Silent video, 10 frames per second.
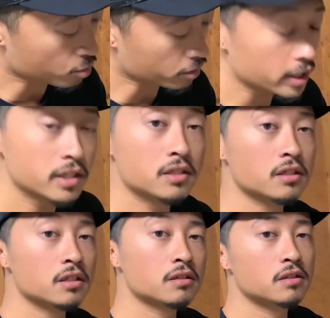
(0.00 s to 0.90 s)

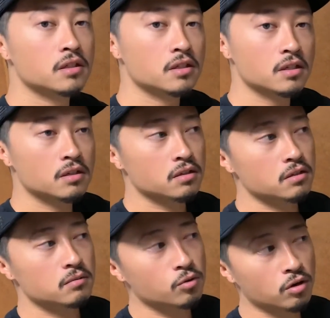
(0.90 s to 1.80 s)
into
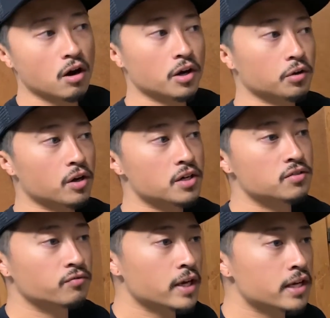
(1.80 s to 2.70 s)
more autocross
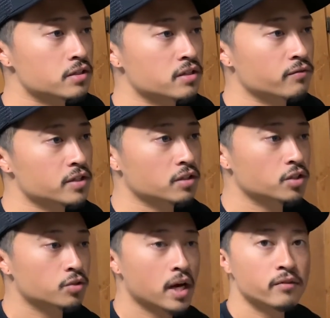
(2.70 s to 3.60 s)
events, if I start
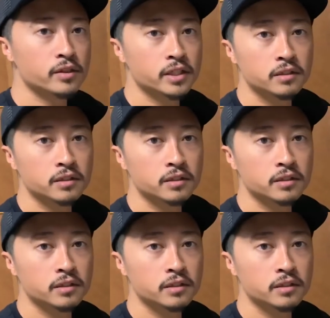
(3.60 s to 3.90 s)
traveling